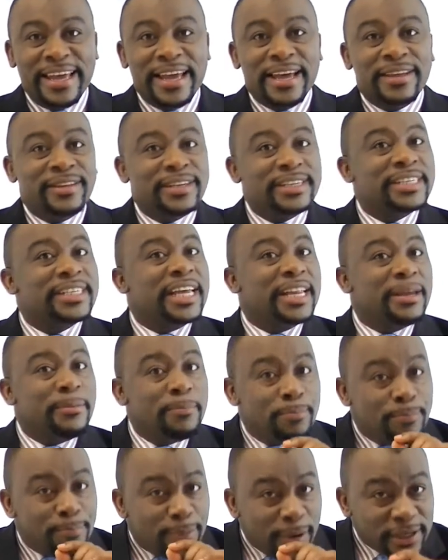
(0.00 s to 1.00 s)
This is an
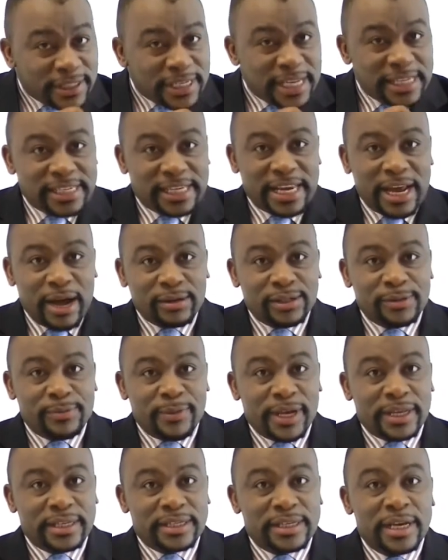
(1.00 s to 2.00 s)
important
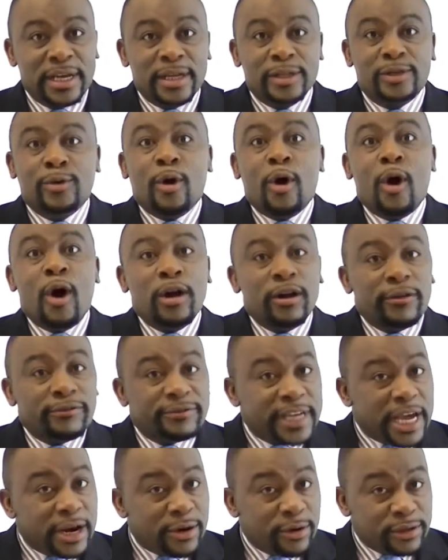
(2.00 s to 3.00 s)
announcement to all of
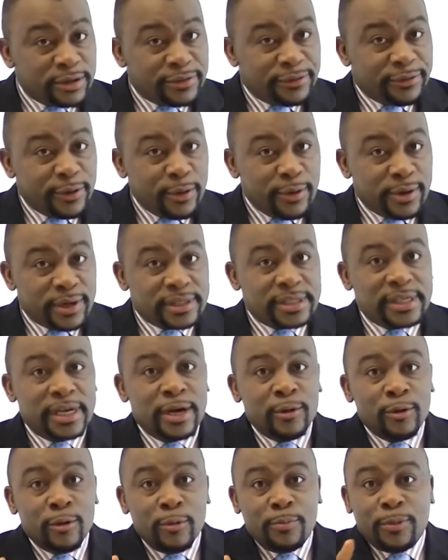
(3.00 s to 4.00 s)
Tyrone's viewers
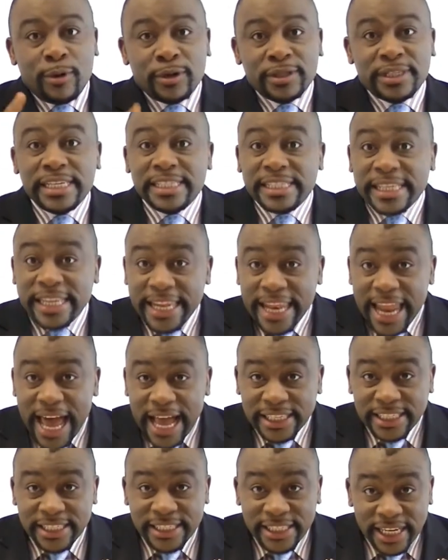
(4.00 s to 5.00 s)
who possess
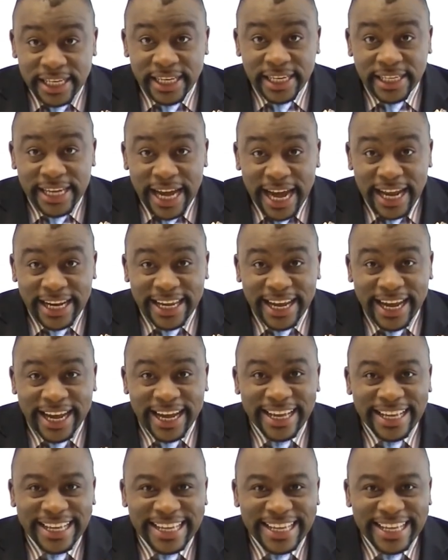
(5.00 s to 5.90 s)
large genitalia